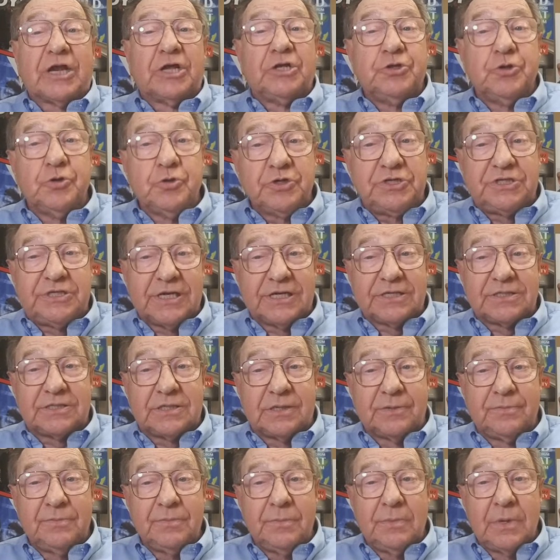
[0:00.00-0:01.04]
a new
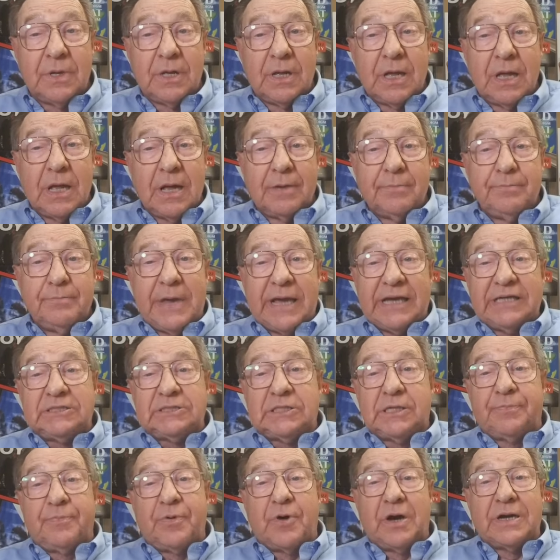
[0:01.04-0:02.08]
system
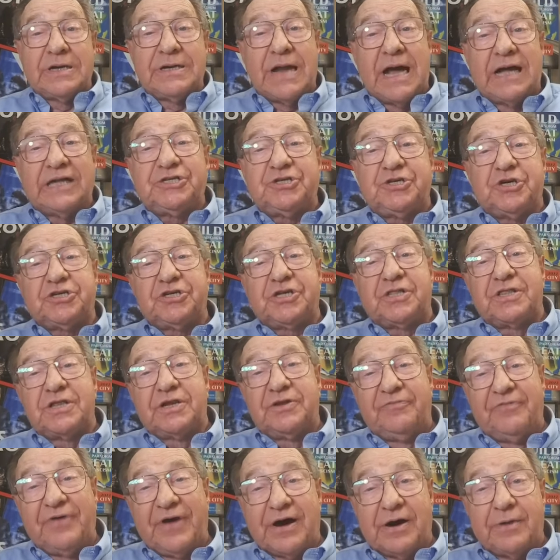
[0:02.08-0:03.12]
based upon not just the
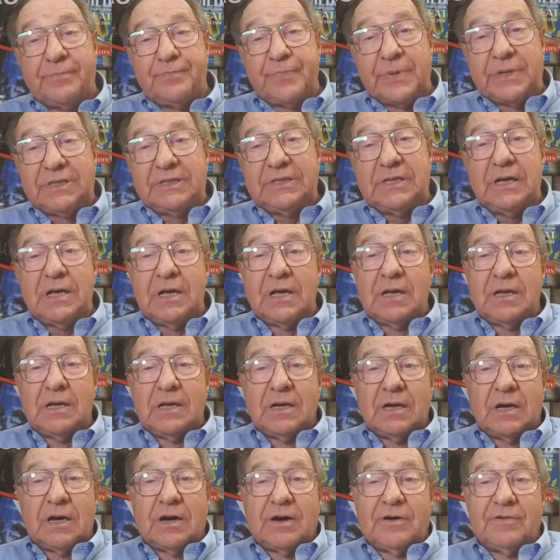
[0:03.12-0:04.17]
development
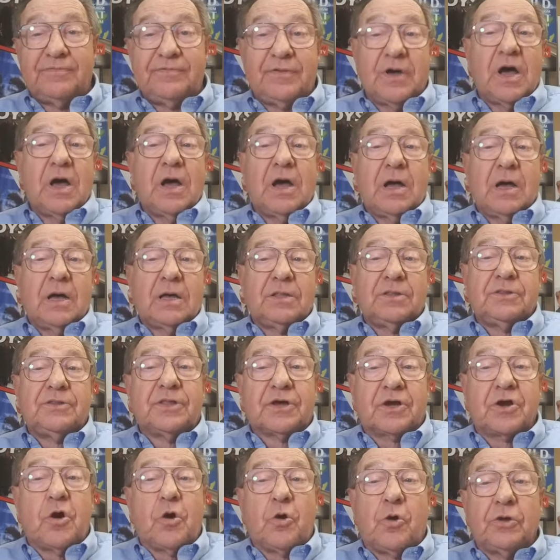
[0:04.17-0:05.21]
of
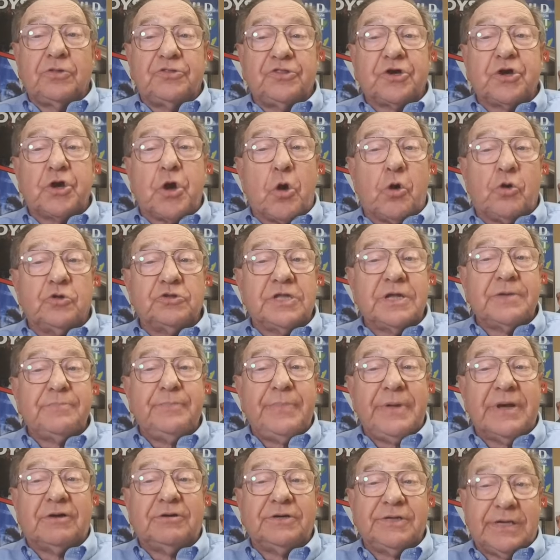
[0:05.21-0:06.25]
the golden
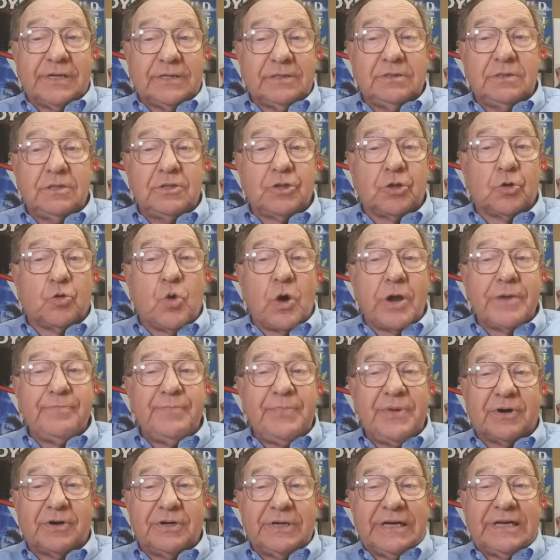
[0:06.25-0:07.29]
billion, the 1
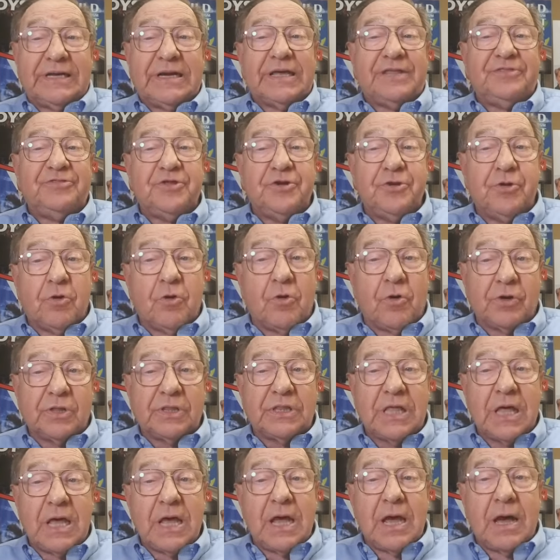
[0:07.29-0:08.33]
billion in the
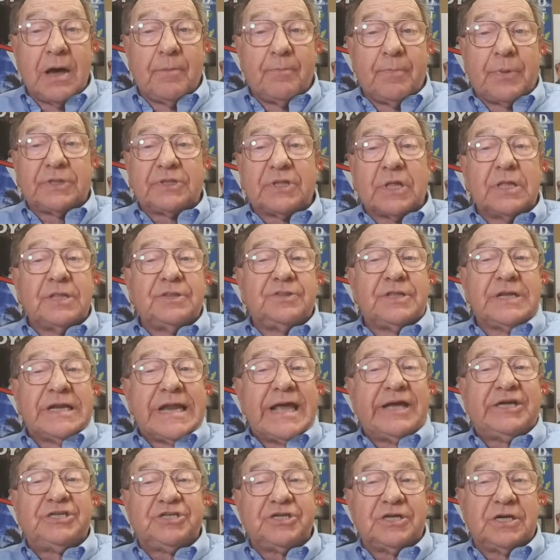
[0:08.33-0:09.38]
North, but the
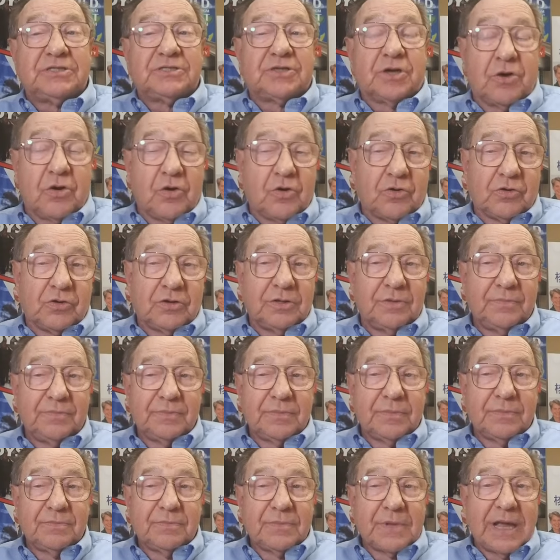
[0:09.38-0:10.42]
nation as a whole.
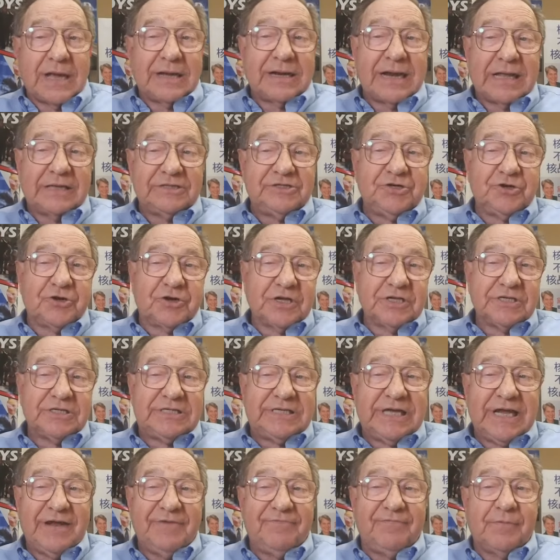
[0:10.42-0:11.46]
And as you can
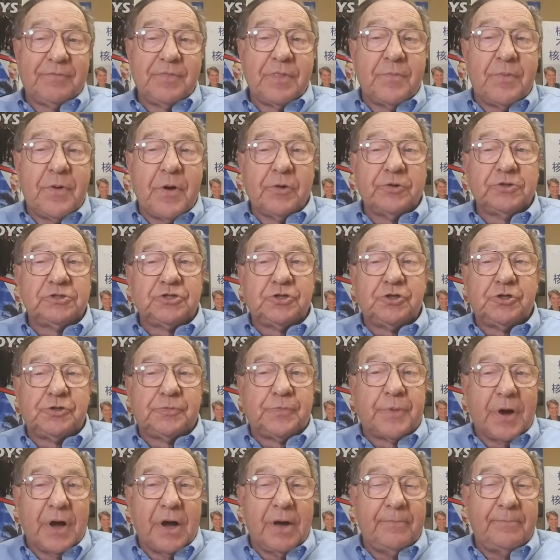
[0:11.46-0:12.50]
see from the posters
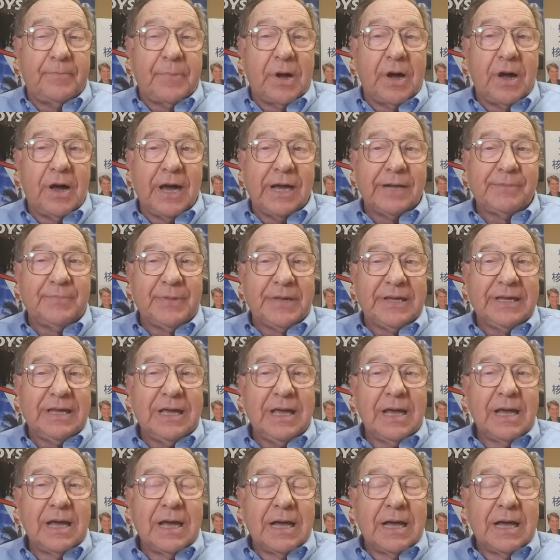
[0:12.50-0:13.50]
behind me,